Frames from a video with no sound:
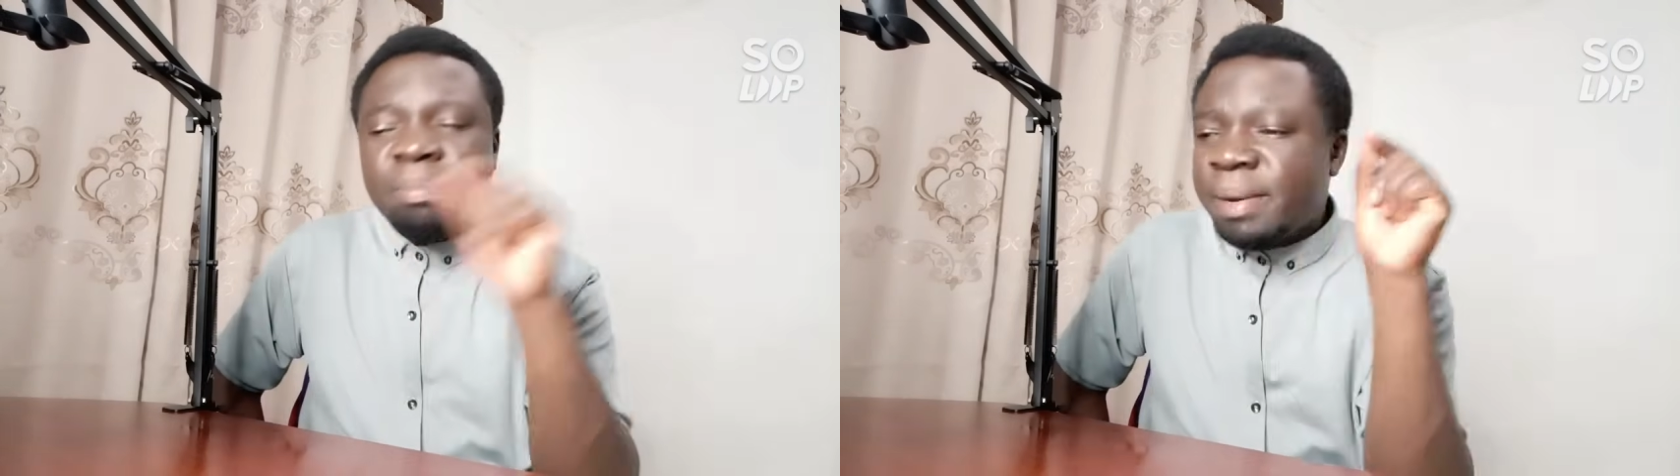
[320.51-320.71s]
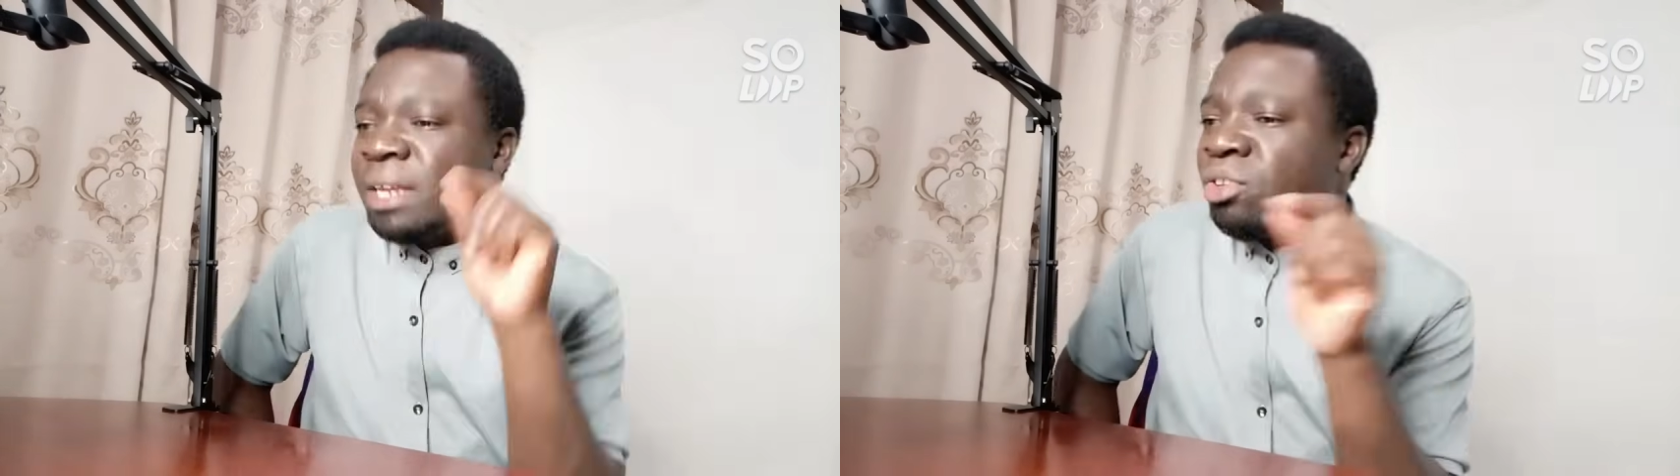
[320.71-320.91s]

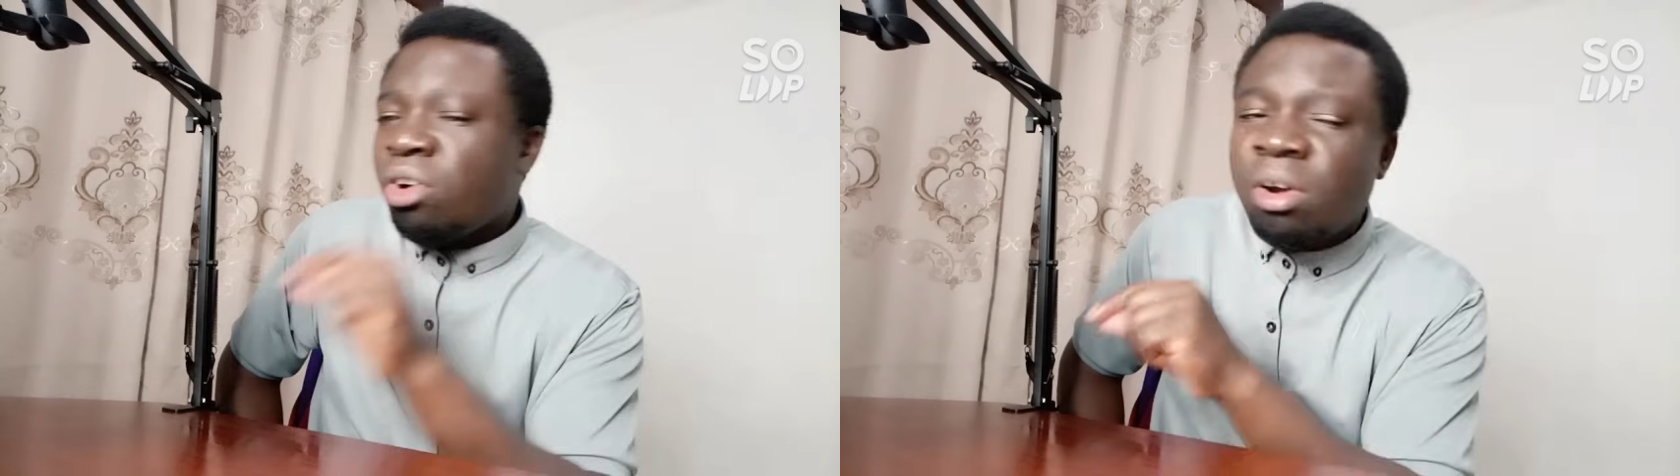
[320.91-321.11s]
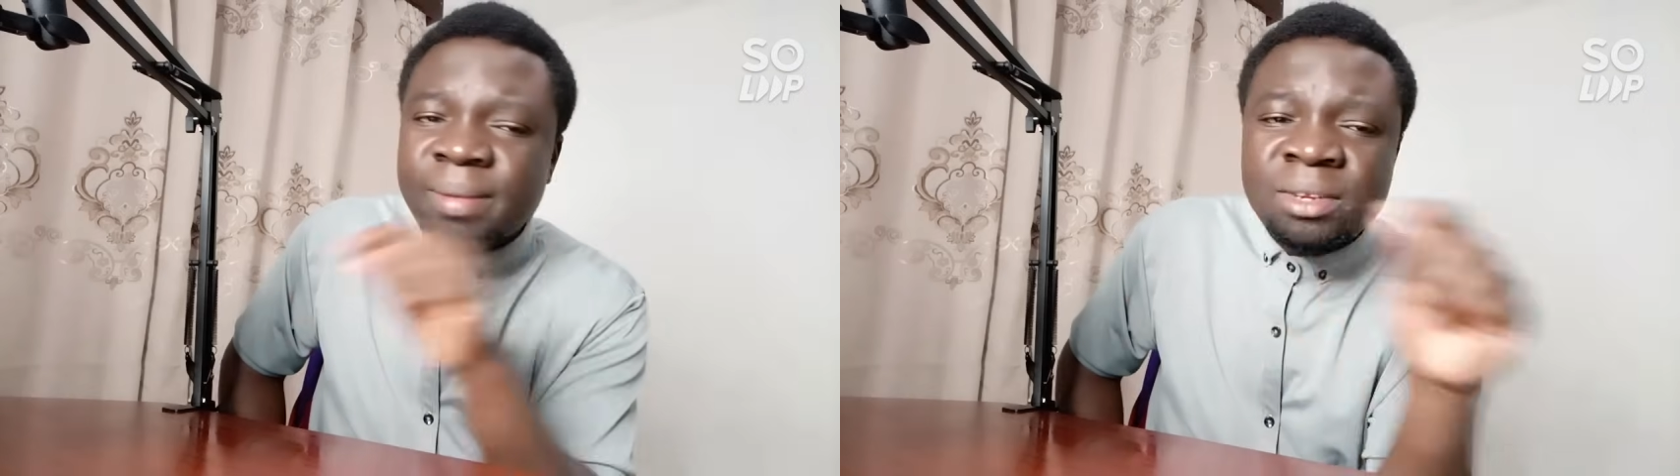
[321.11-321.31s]
replace
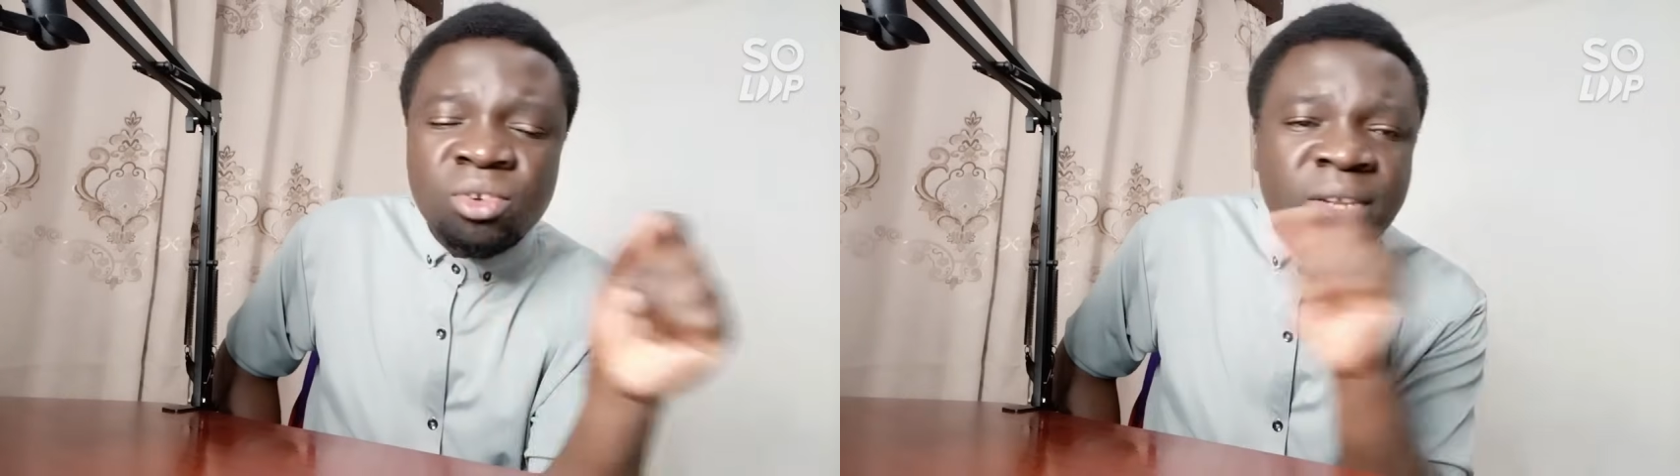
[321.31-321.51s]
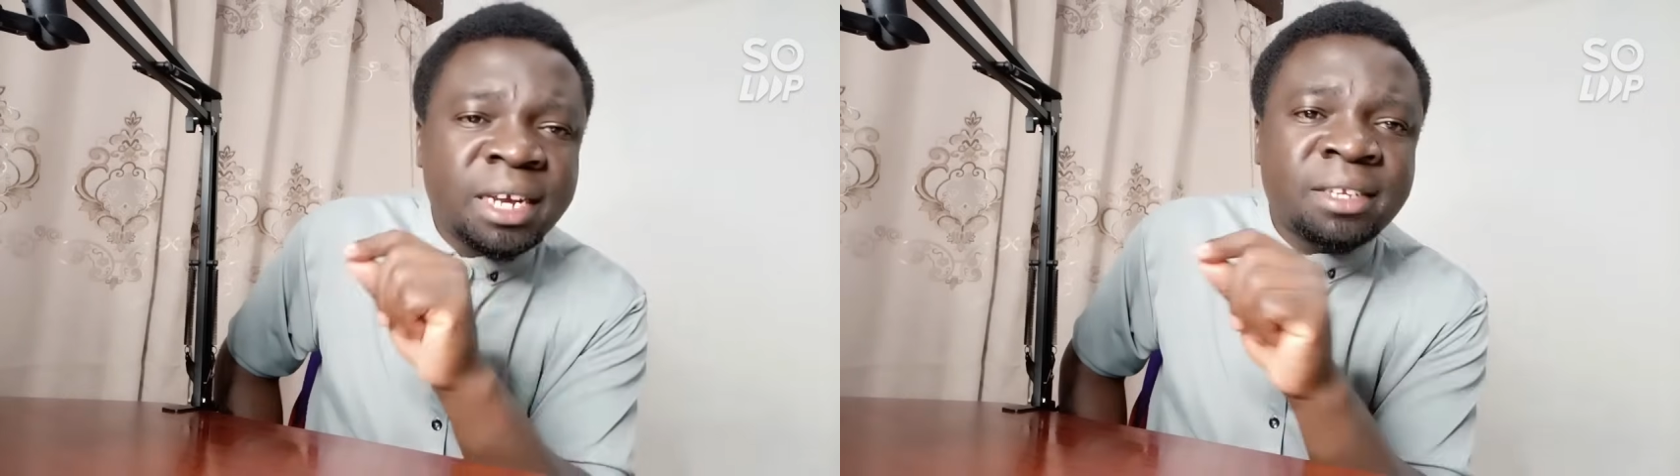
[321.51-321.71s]
all of these
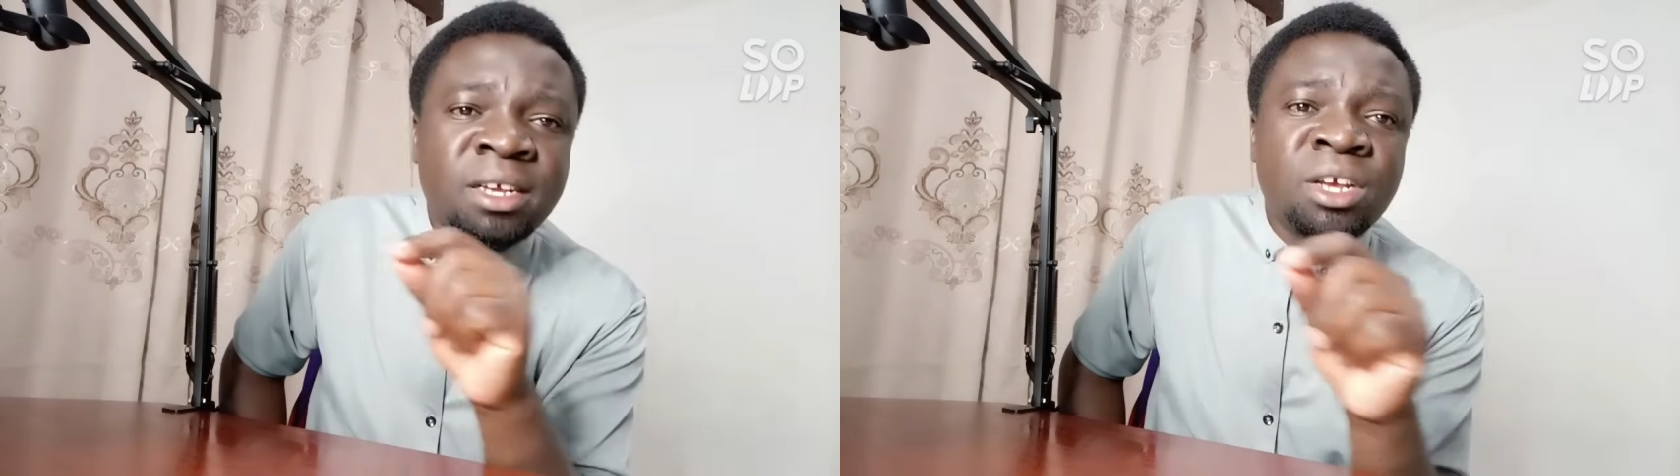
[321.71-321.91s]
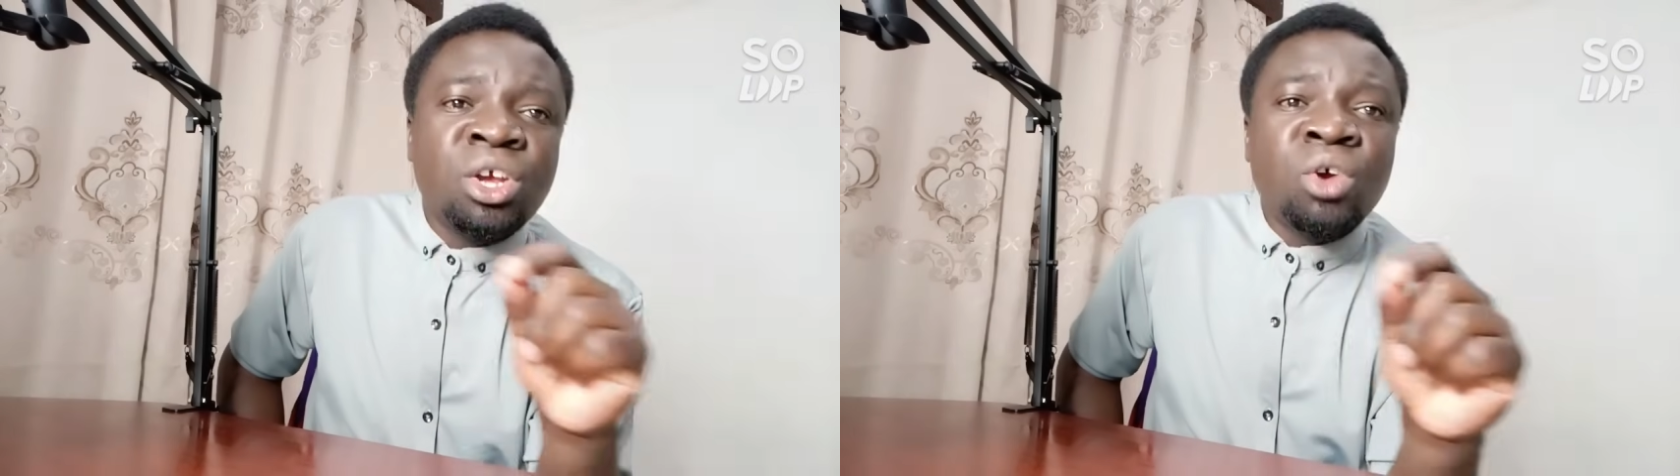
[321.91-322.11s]
doctors